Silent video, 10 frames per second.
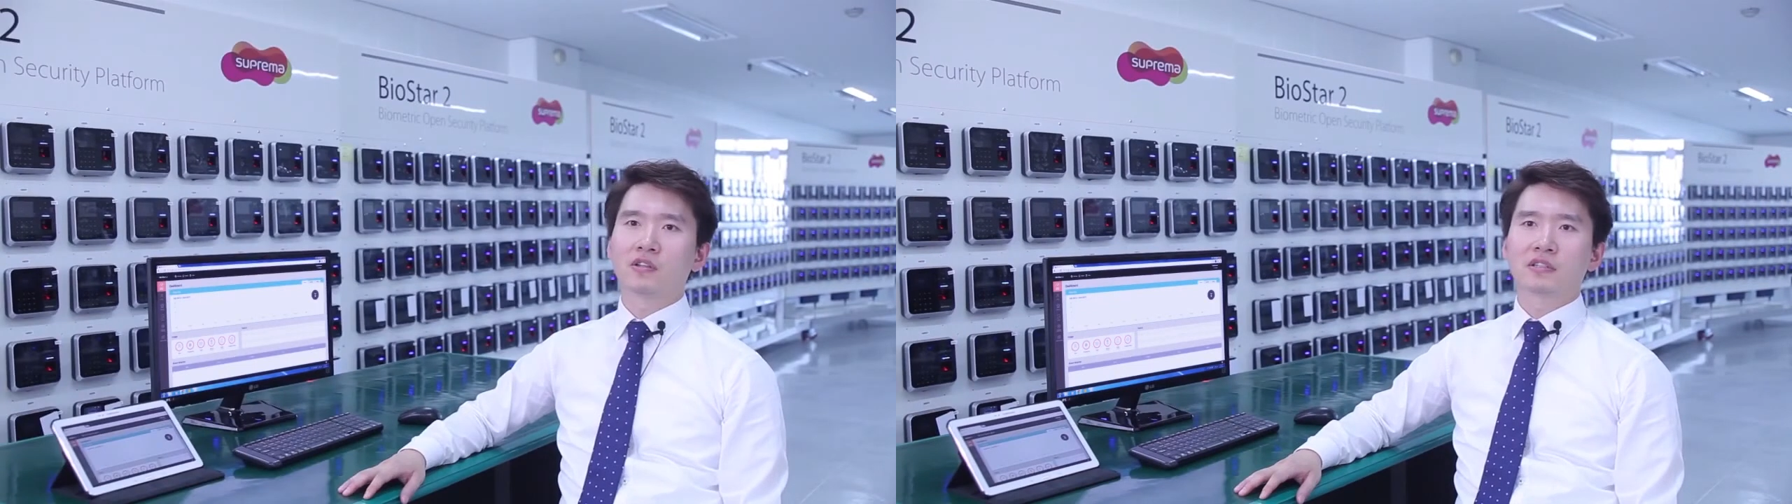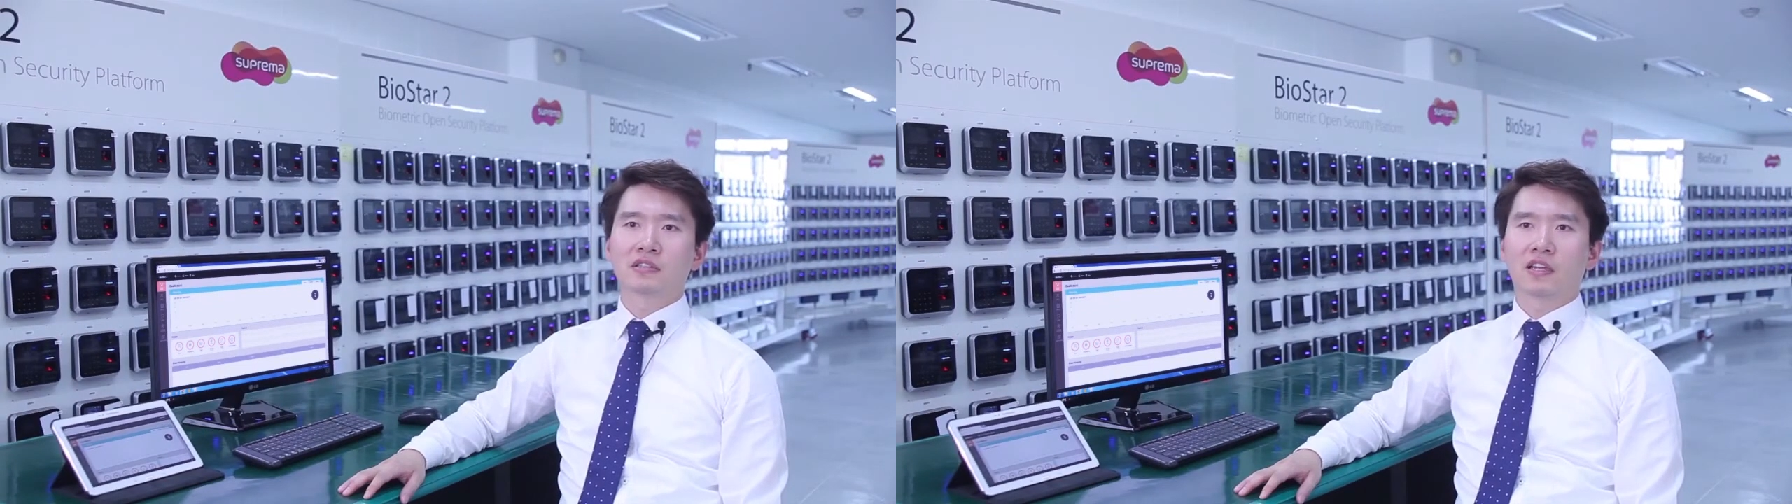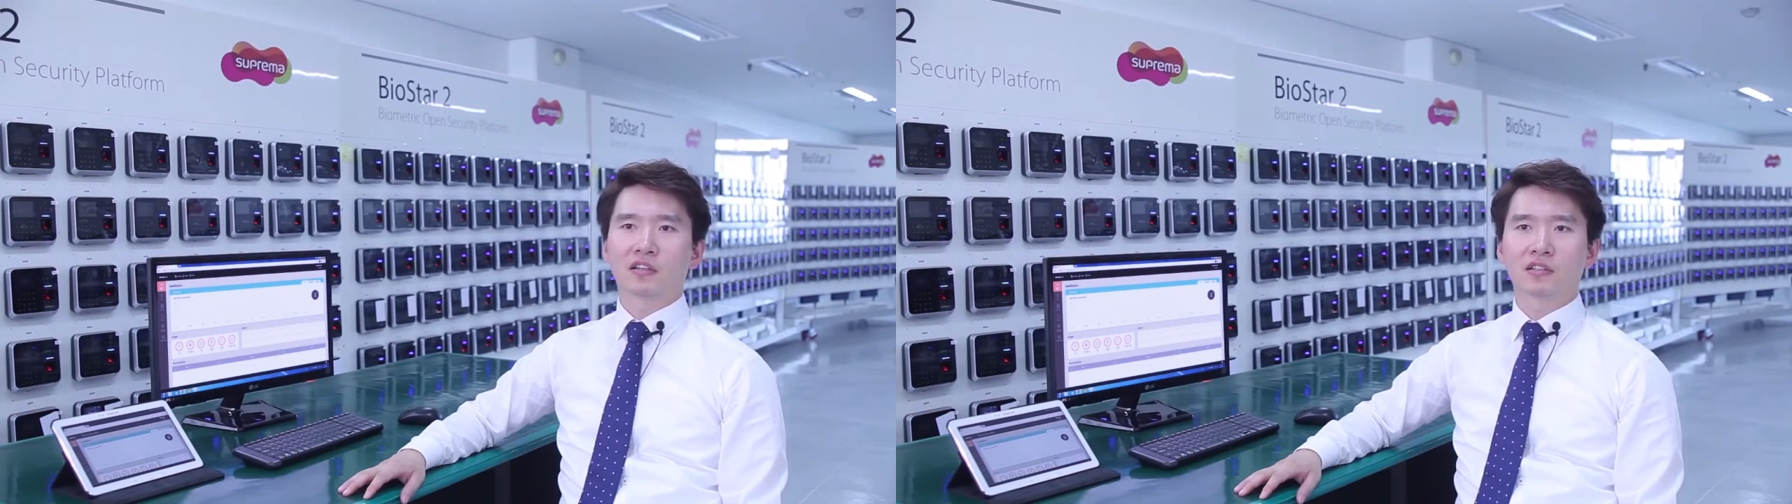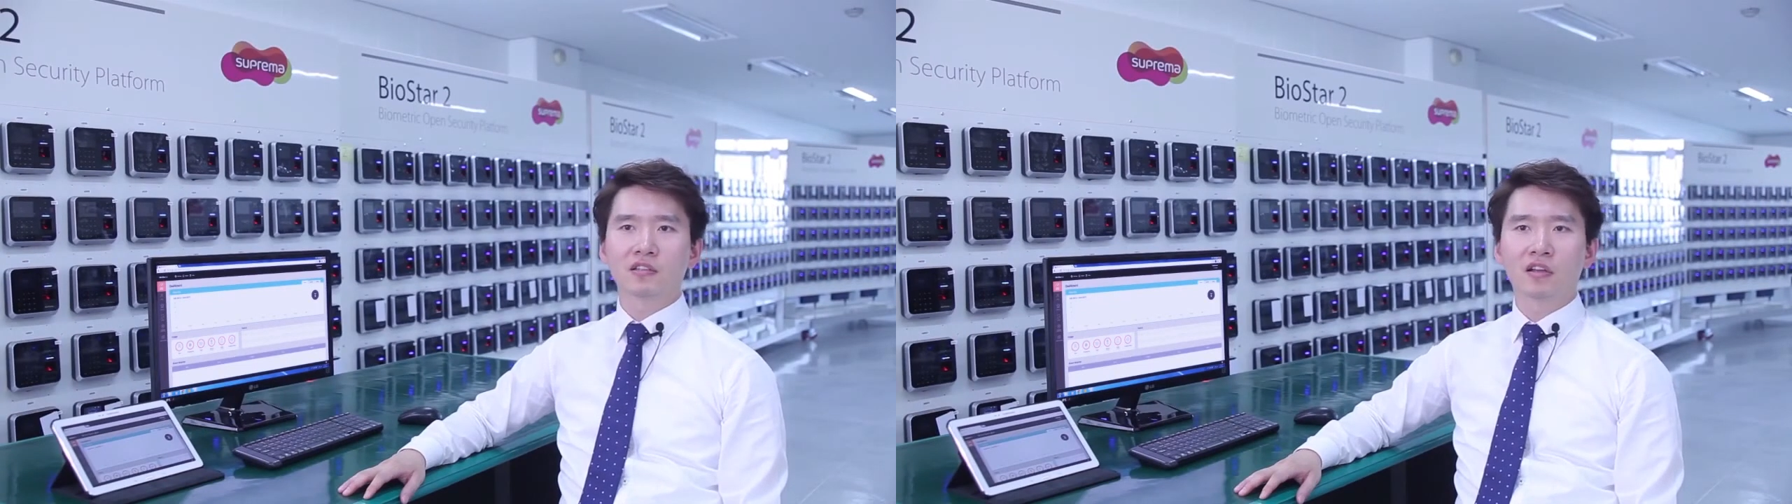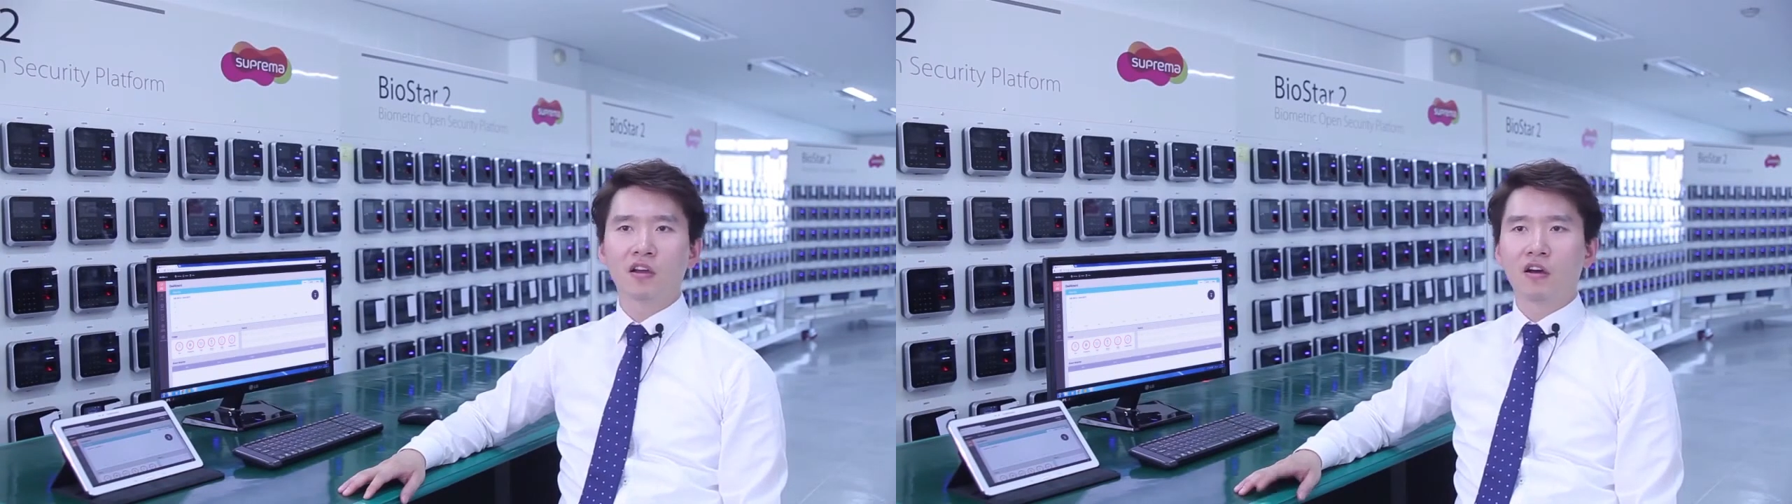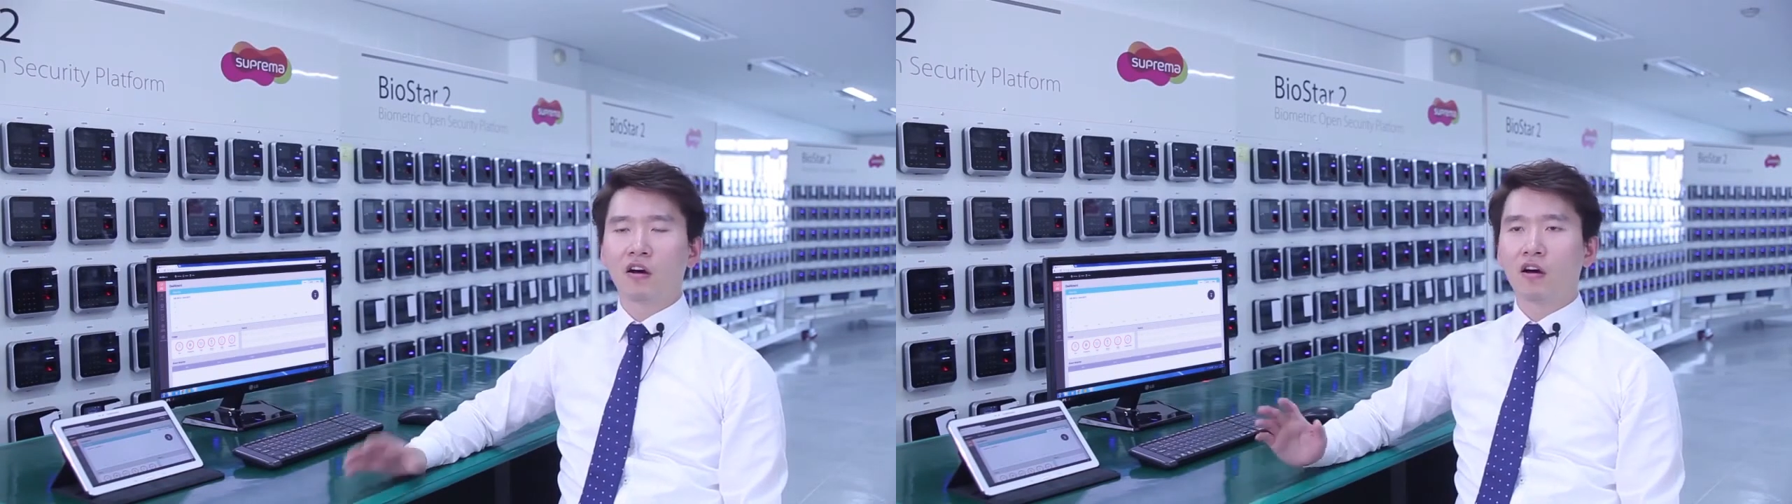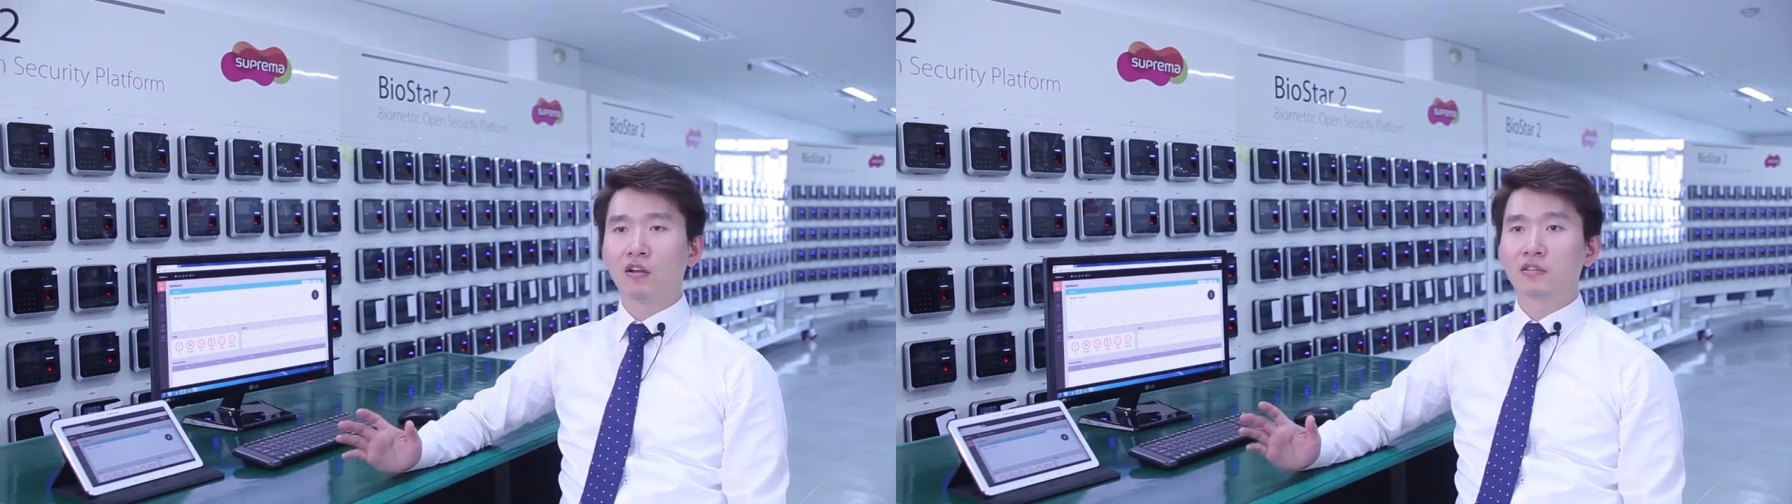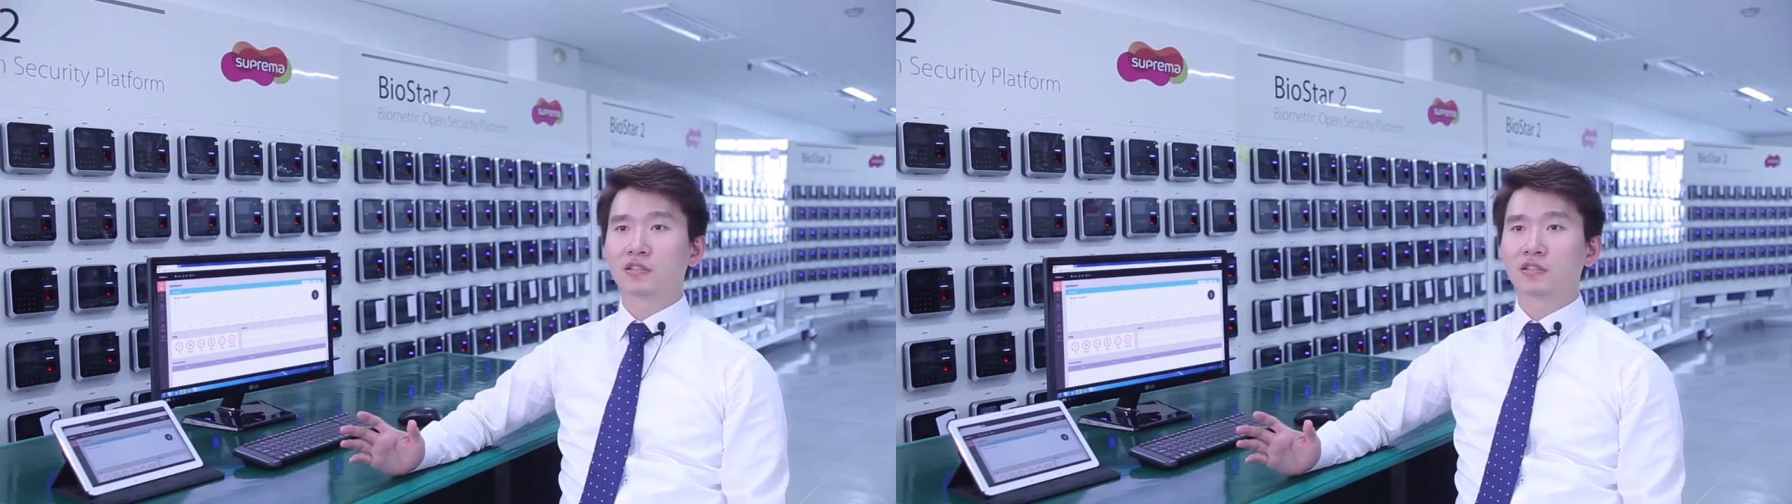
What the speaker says: is selected, all